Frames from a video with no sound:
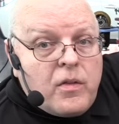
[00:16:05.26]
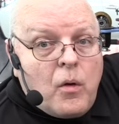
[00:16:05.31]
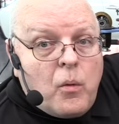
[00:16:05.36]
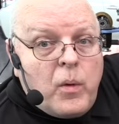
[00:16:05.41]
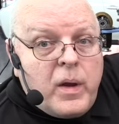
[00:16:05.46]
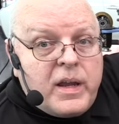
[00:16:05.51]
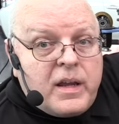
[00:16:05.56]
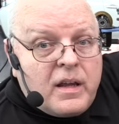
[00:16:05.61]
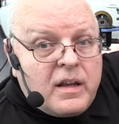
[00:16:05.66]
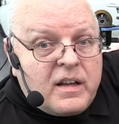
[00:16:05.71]
that
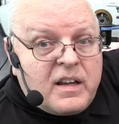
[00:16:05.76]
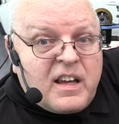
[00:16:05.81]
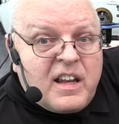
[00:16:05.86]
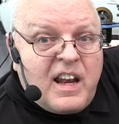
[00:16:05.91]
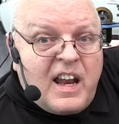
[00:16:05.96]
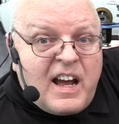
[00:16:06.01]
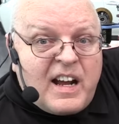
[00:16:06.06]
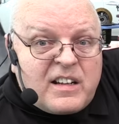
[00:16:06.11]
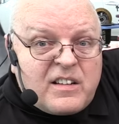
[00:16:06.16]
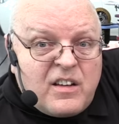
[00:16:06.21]
we can
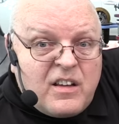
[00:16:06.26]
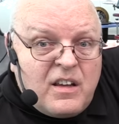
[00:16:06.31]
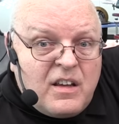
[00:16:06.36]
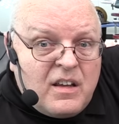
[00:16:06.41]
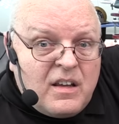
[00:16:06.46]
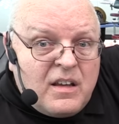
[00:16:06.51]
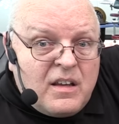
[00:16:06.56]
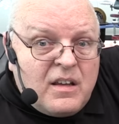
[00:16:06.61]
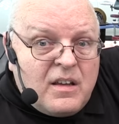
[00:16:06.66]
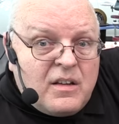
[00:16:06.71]
connect
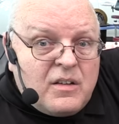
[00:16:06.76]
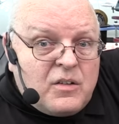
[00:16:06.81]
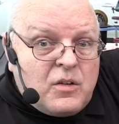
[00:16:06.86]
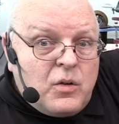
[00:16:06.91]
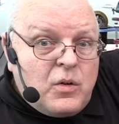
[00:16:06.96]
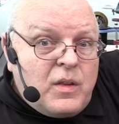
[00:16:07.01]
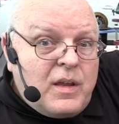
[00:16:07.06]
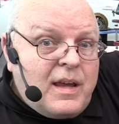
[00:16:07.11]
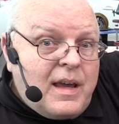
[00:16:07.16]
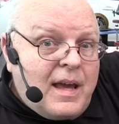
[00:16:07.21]

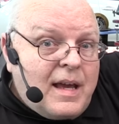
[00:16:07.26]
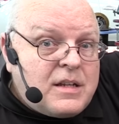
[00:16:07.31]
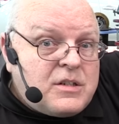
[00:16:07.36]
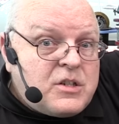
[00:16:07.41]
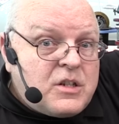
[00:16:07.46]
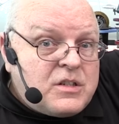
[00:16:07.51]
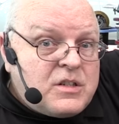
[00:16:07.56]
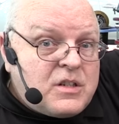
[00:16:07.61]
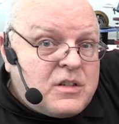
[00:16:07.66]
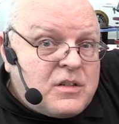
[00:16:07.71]
to the
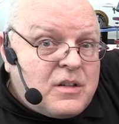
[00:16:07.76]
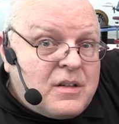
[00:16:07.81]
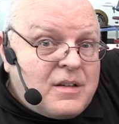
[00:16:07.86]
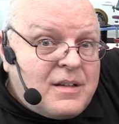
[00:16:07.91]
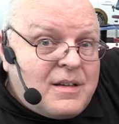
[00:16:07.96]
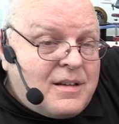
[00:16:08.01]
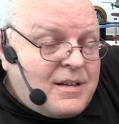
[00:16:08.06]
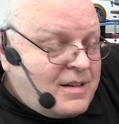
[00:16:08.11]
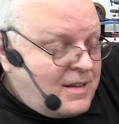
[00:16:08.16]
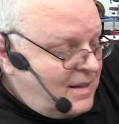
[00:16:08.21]
engine's
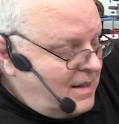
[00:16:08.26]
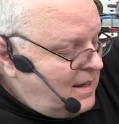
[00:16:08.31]
uh,